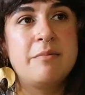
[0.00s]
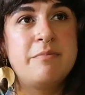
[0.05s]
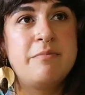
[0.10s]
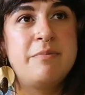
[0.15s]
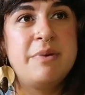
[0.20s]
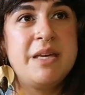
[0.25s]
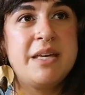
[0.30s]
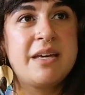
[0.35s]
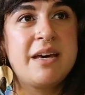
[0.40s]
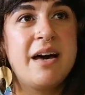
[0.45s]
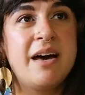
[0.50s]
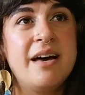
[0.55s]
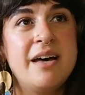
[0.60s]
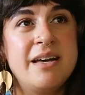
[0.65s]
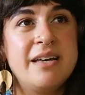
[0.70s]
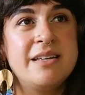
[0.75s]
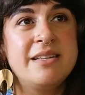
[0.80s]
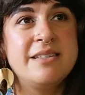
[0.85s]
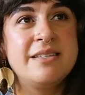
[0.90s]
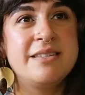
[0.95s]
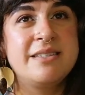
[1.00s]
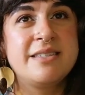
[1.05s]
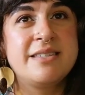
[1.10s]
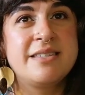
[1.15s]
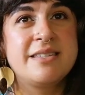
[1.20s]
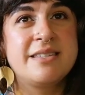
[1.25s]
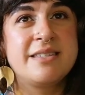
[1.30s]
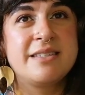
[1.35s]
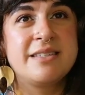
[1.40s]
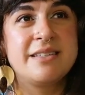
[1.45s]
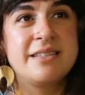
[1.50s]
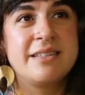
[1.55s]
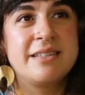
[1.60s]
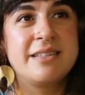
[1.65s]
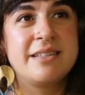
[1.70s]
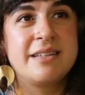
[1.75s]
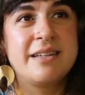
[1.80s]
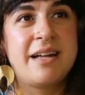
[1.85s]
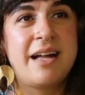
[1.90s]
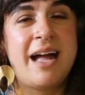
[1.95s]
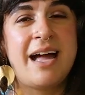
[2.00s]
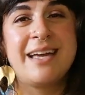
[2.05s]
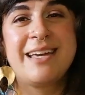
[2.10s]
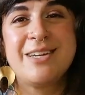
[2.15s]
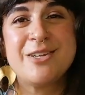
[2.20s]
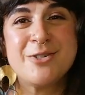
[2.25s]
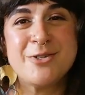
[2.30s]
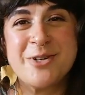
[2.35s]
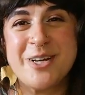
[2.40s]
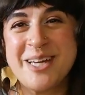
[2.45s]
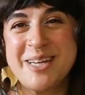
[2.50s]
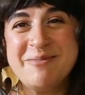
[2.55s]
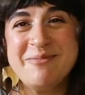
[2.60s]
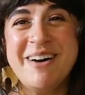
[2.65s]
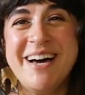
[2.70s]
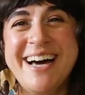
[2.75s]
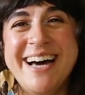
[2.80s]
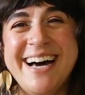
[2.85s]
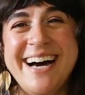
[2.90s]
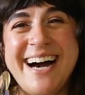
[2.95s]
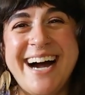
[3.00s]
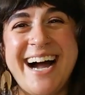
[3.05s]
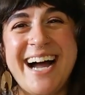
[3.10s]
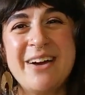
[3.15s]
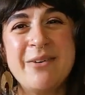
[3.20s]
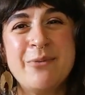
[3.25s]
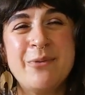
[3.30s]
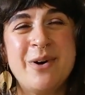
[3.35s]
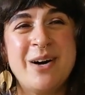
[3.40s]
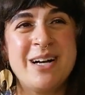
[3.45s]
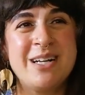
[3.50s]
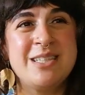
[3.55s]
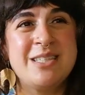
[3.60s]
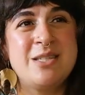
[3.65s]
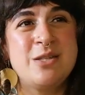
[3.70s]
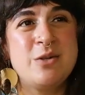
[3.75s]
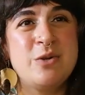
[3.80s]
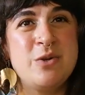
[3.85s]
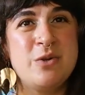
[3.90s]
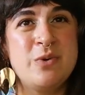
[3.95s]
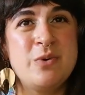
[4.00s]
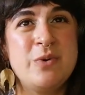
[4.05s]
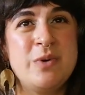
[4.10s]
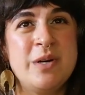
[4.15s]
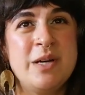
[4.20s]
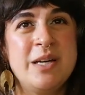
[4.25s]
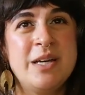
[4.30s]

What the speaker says: because I can dream, I want to